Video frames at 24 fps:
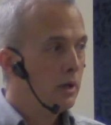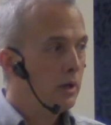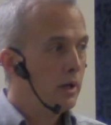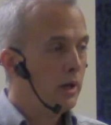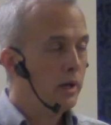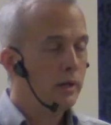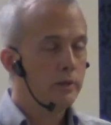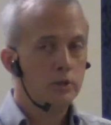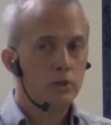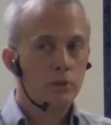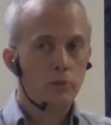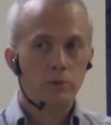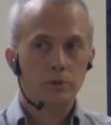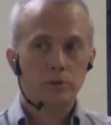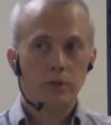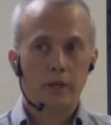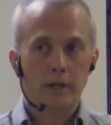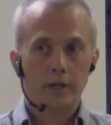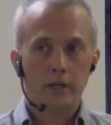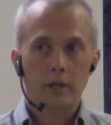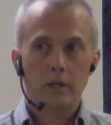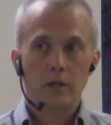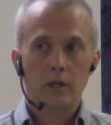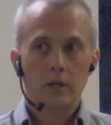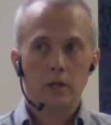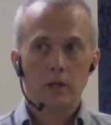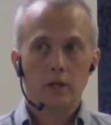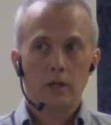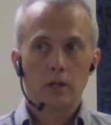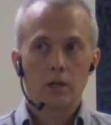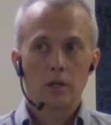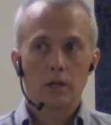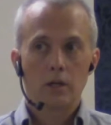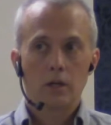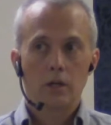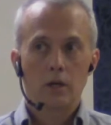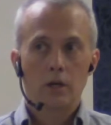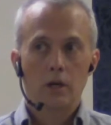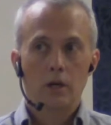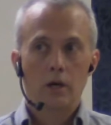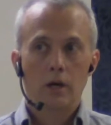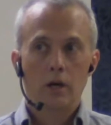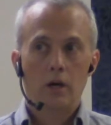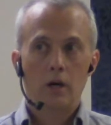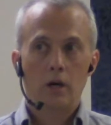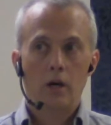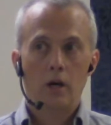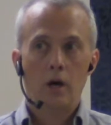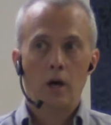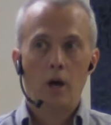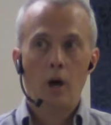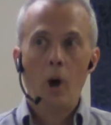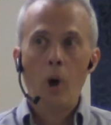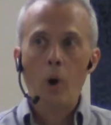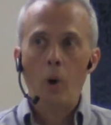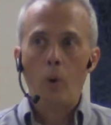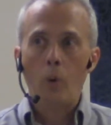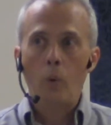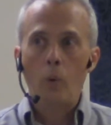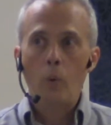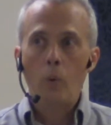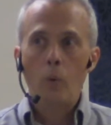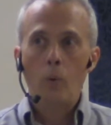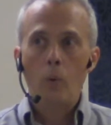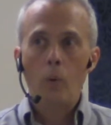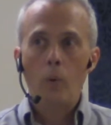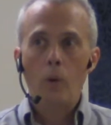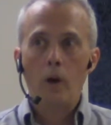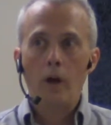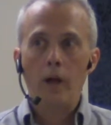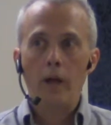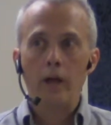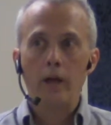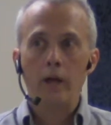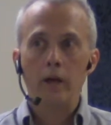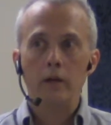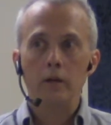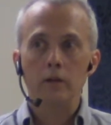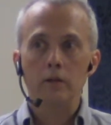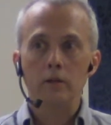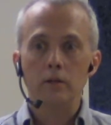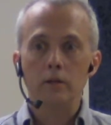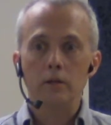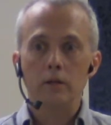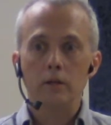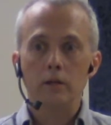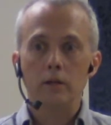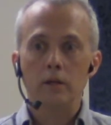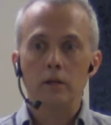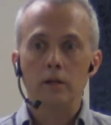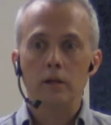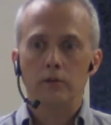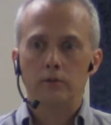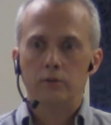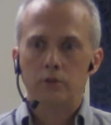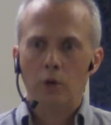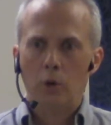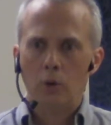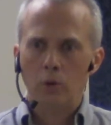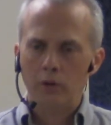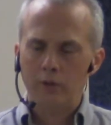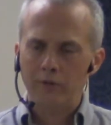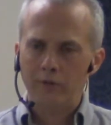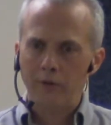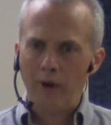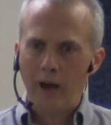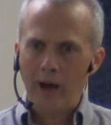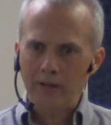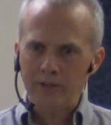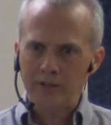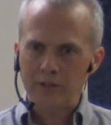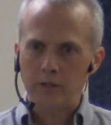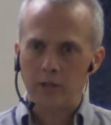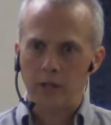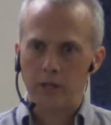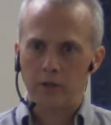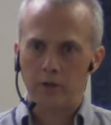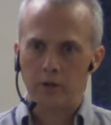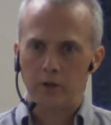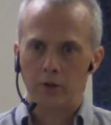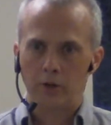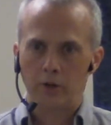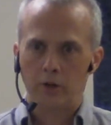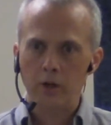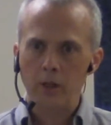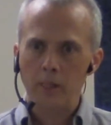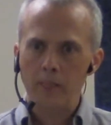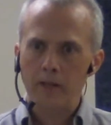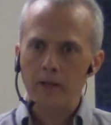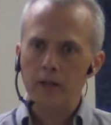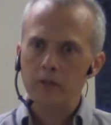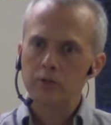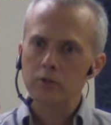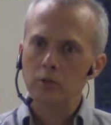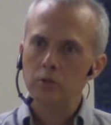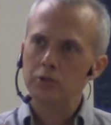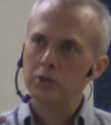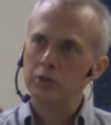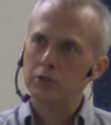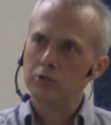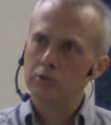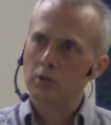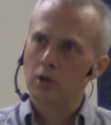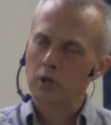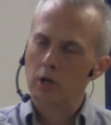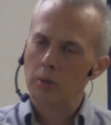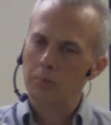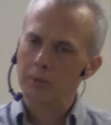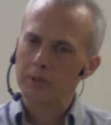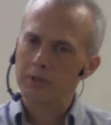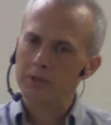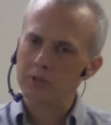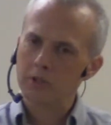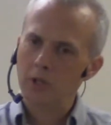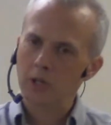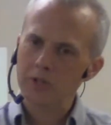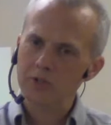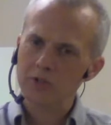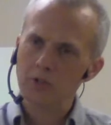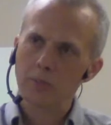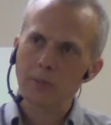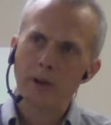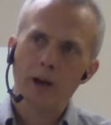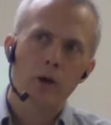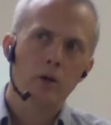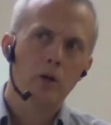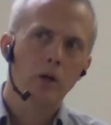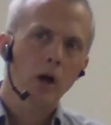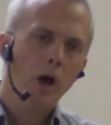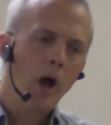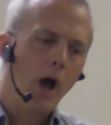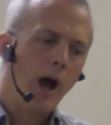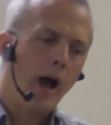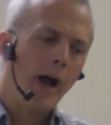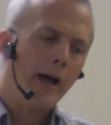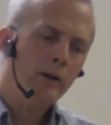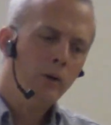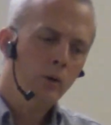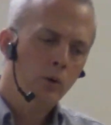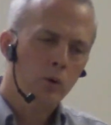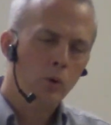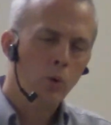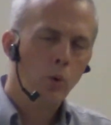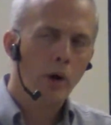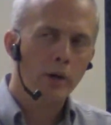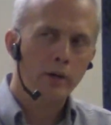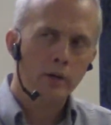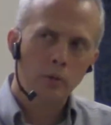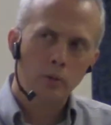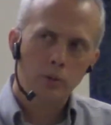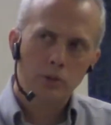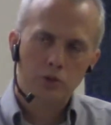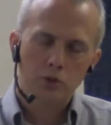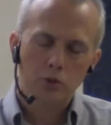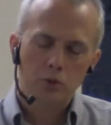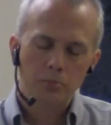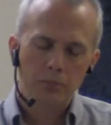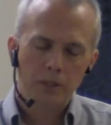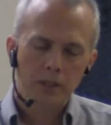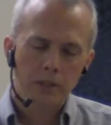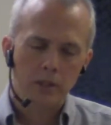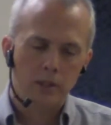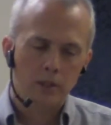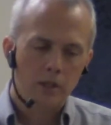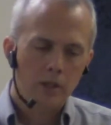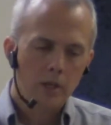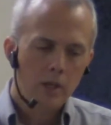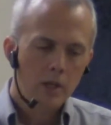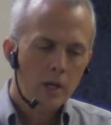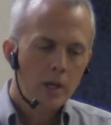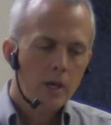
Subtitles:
And she was like, oh. And it totally fascinated her, so she struck up a discussion about, I don't quite know what you mean.